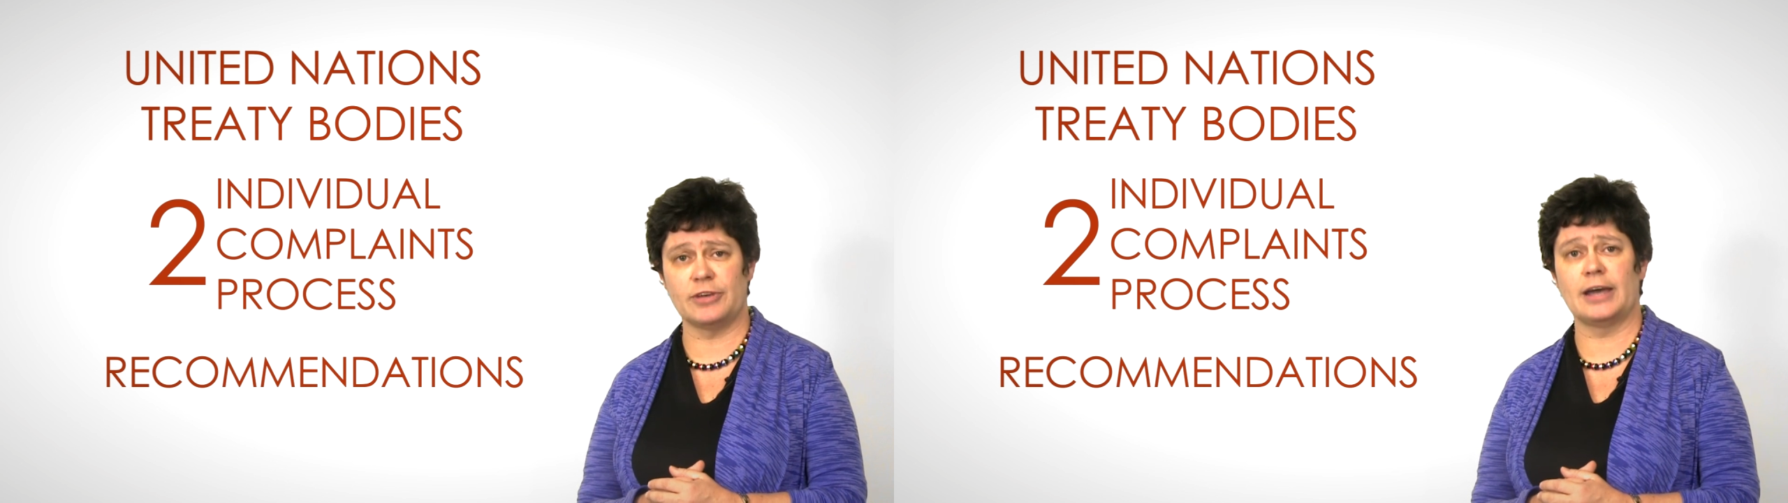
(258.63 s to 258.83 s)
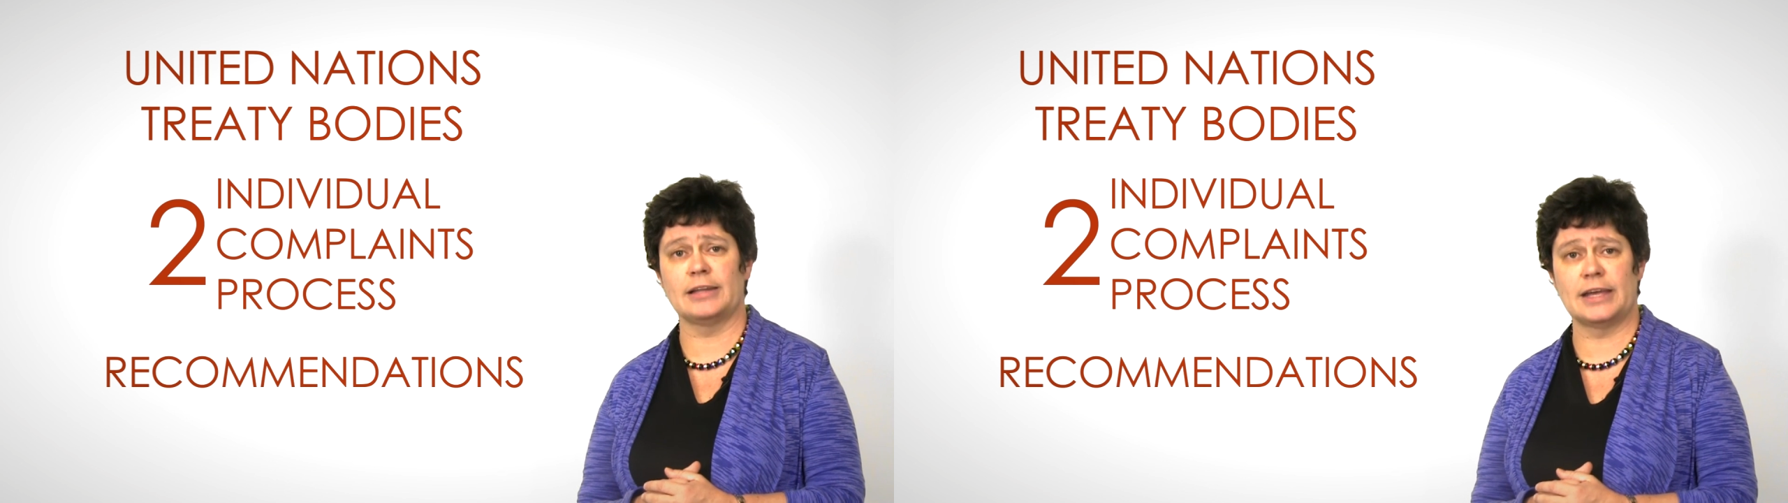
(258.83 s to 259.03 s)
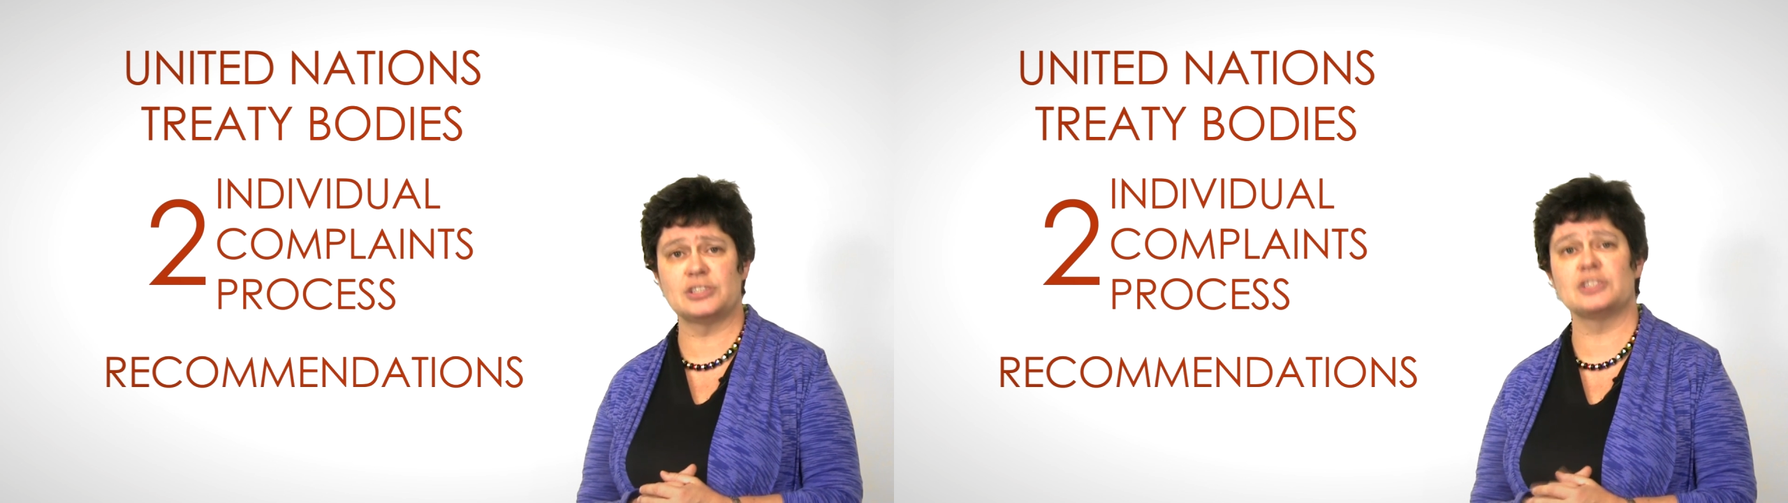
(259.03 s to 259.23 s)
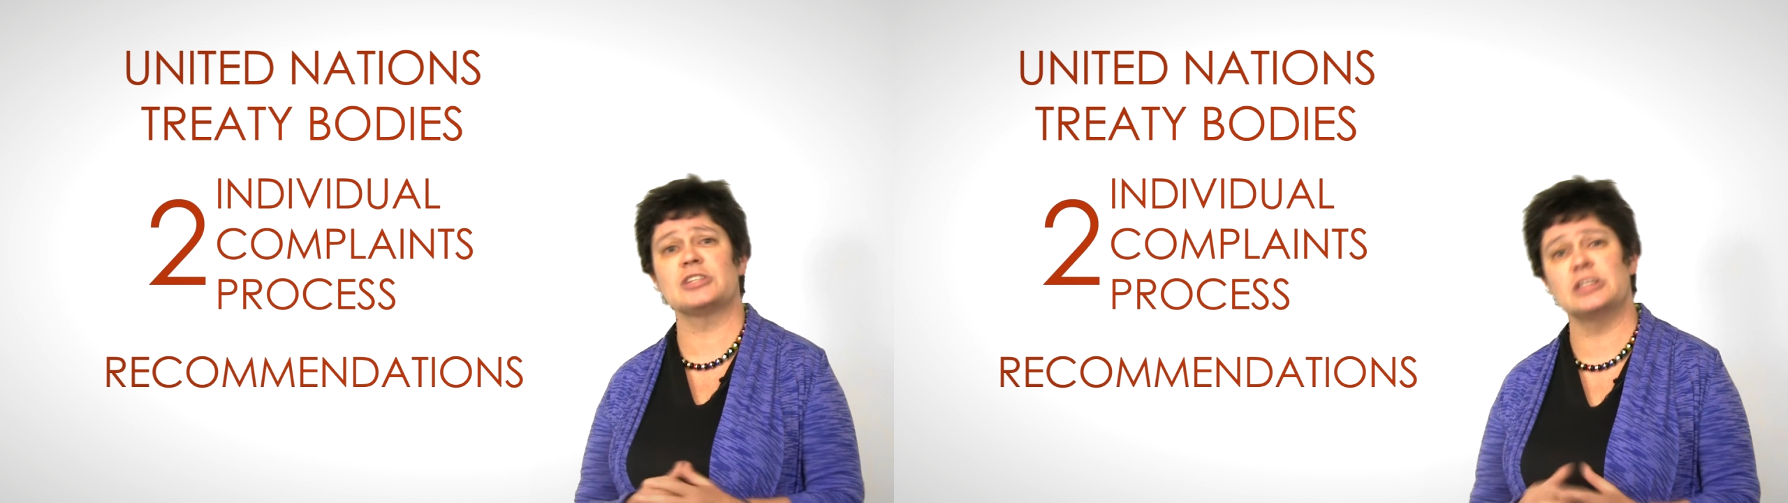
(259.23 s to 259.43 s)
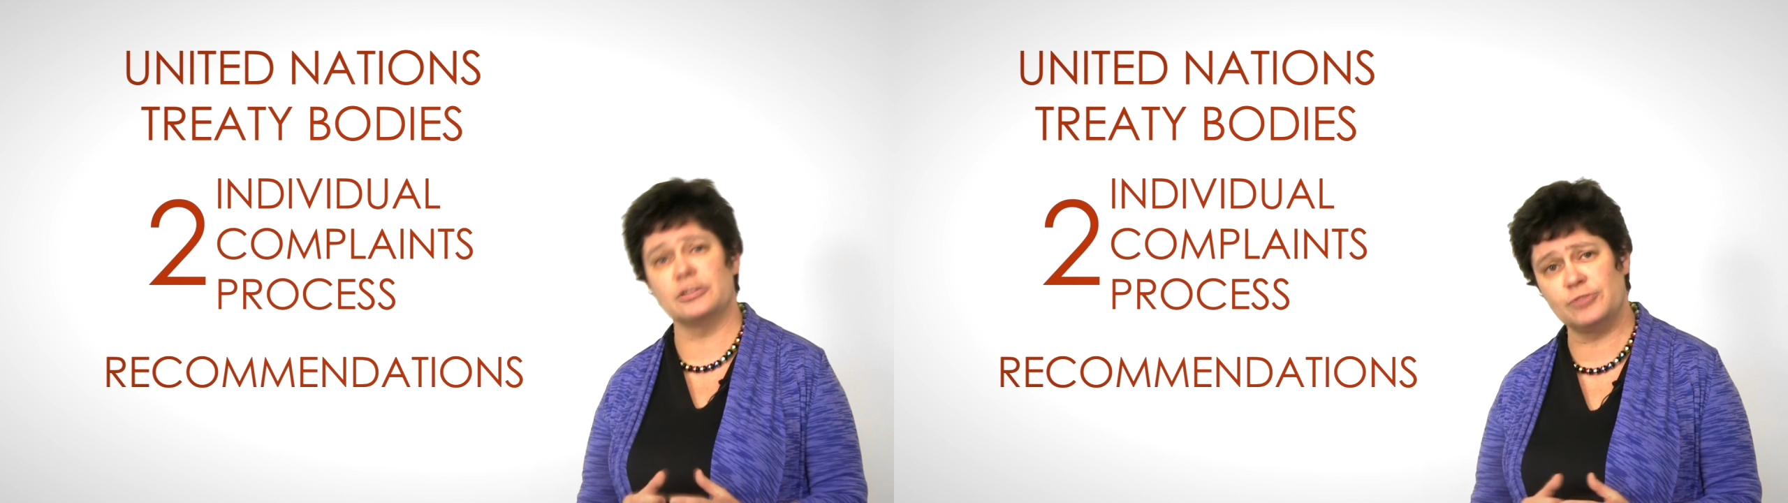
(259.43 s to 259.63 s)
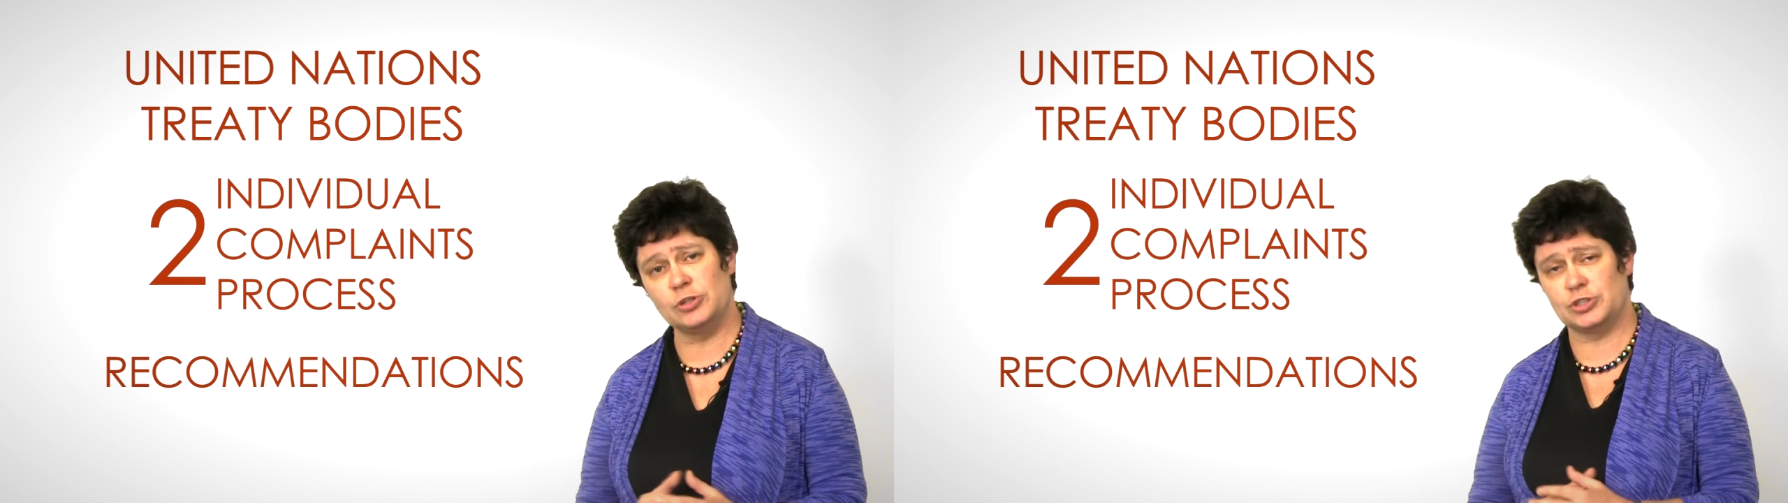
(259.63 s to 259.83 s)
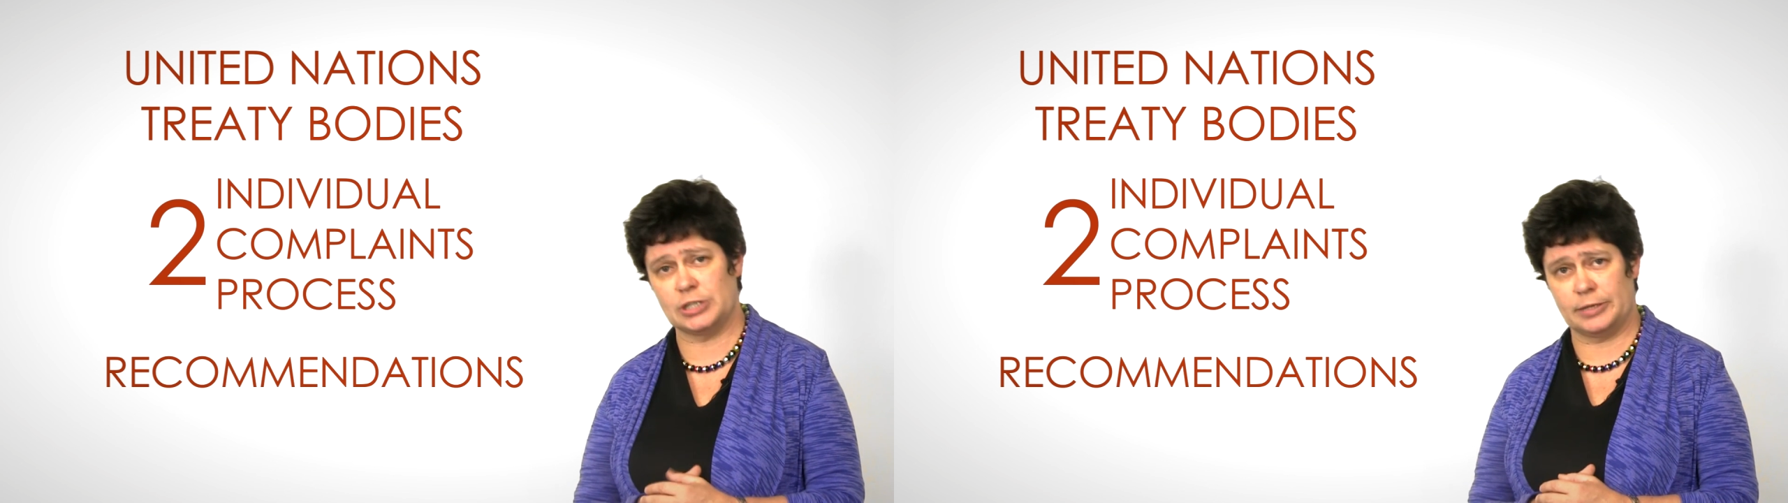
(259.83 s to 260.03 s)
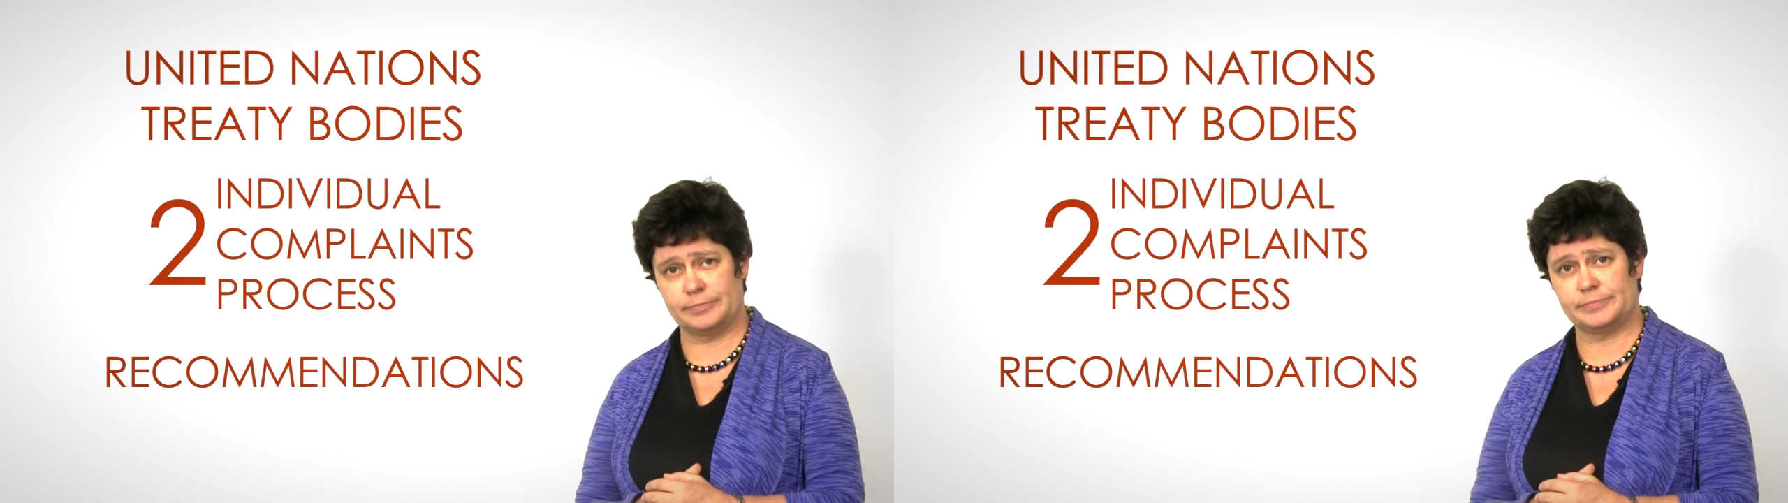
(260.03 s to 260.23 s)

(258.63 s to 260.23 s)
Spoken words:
violations in the future.